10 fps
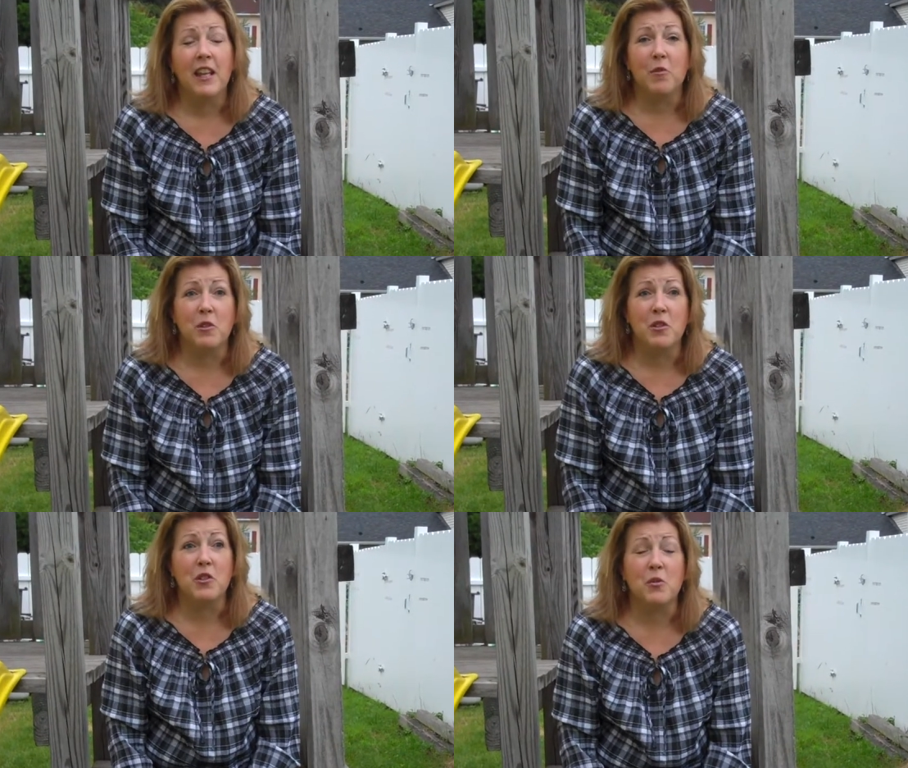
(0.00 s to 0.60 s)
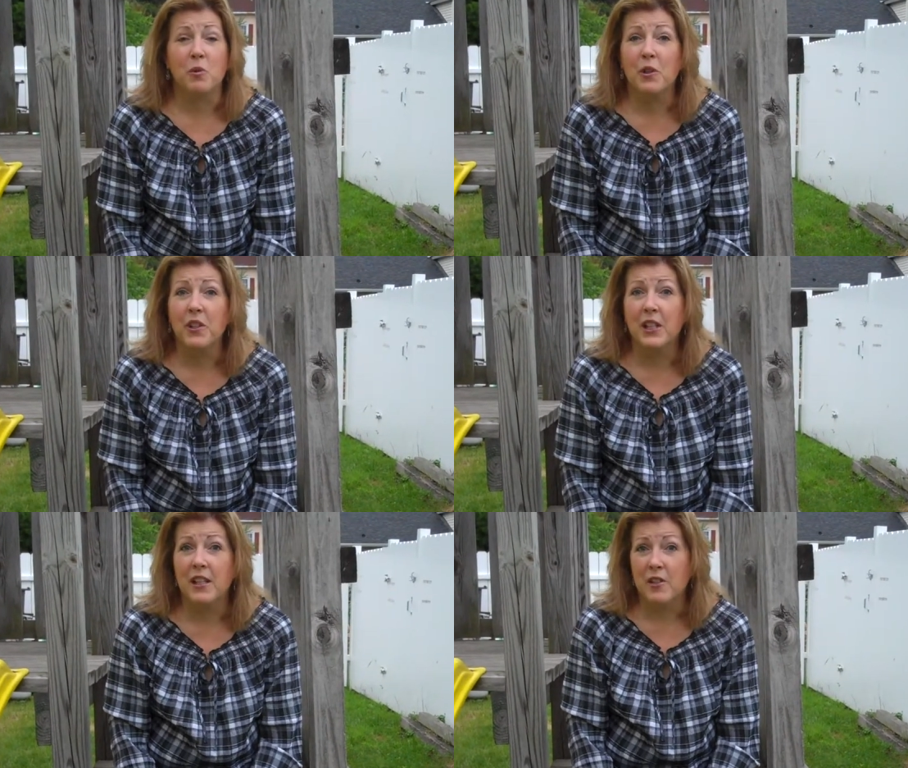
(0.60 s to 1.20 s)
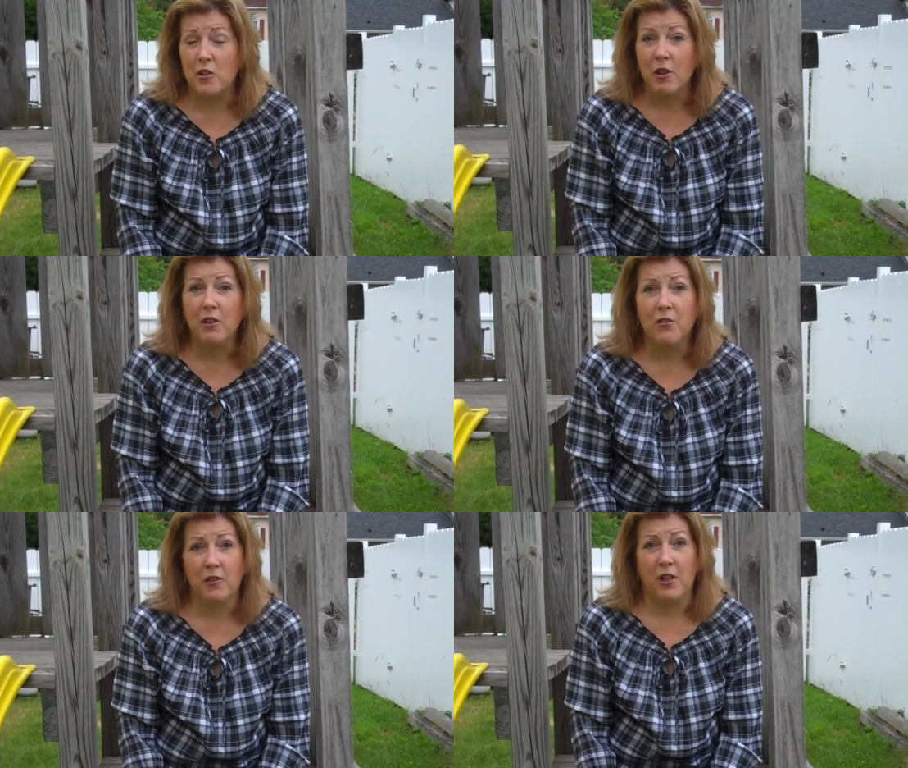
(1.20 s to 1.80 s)
it was just really a
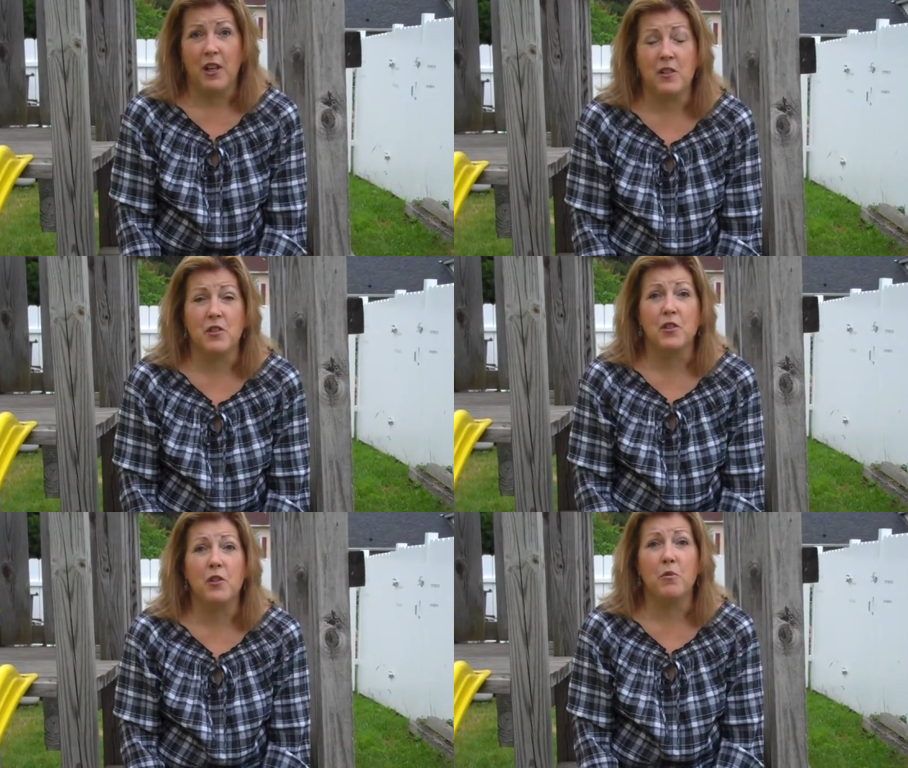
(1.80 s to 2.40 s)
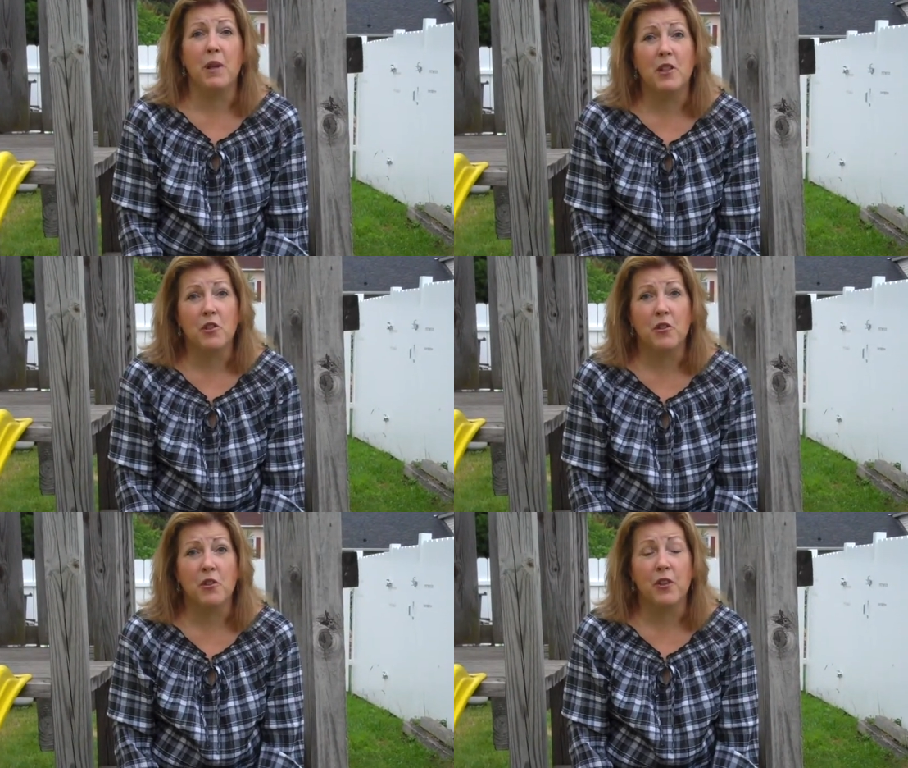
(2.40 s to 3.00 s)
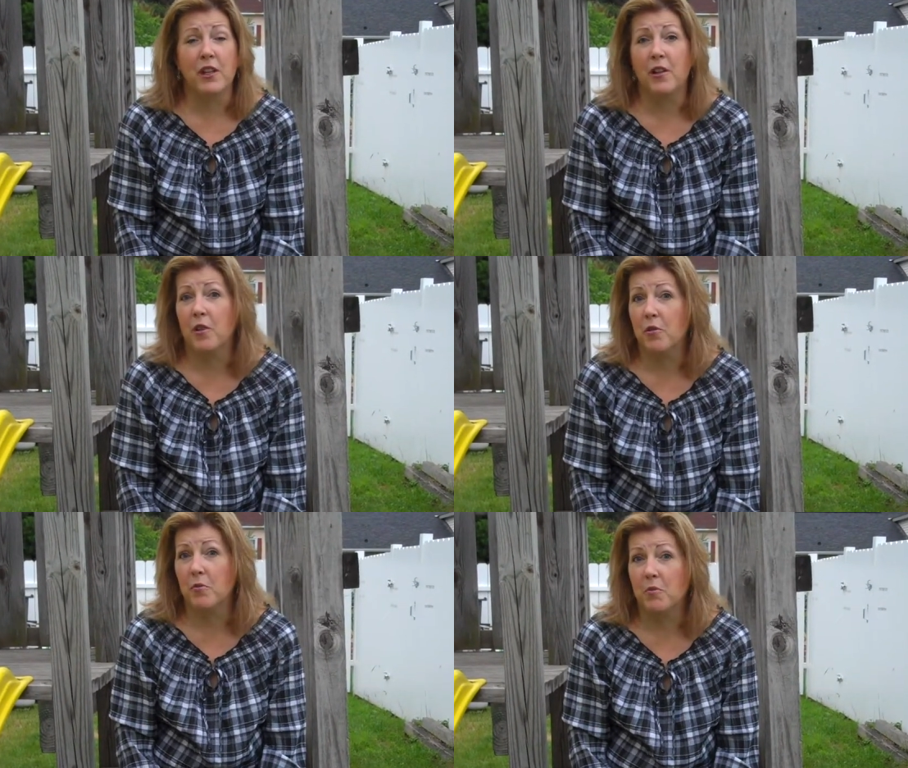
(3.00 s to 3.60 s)
struggle for us to make sure that
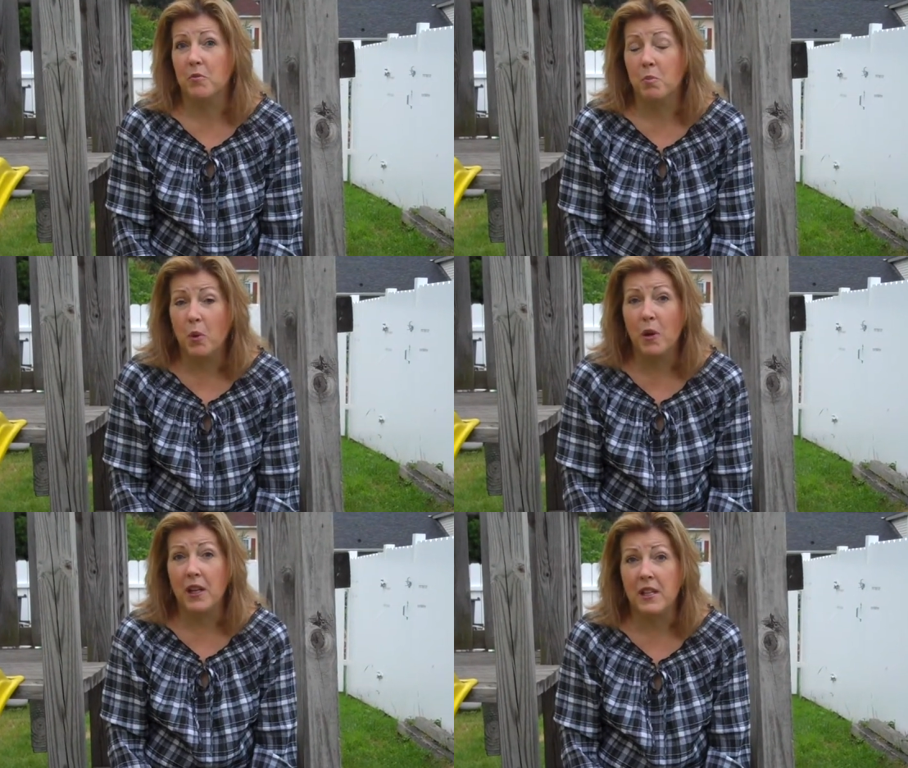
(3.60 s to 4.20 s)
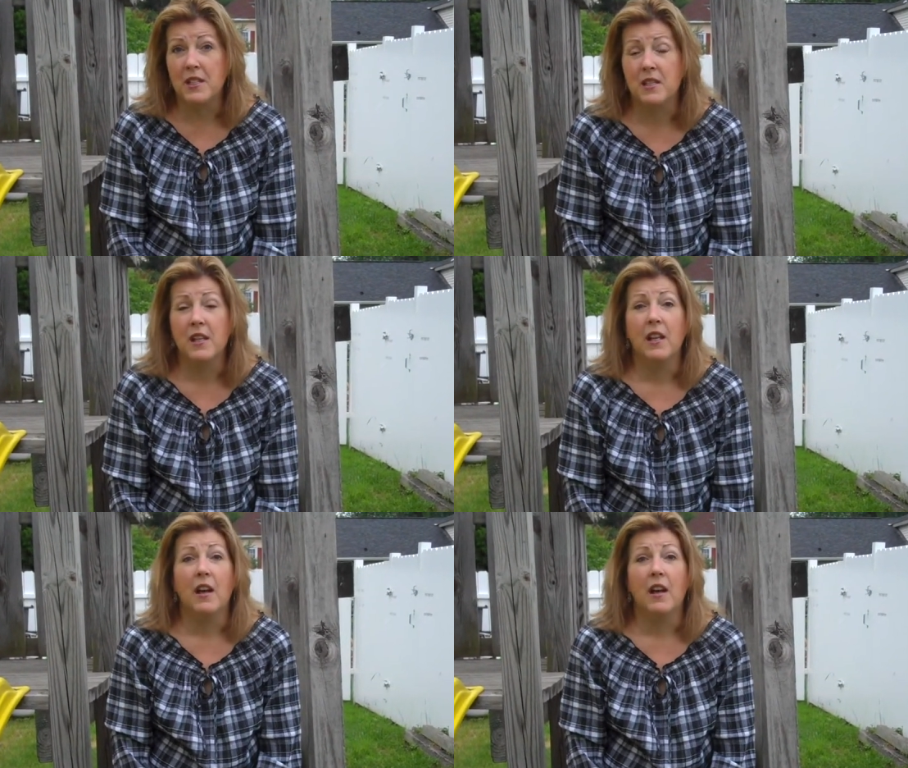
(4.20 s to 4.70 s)
our boys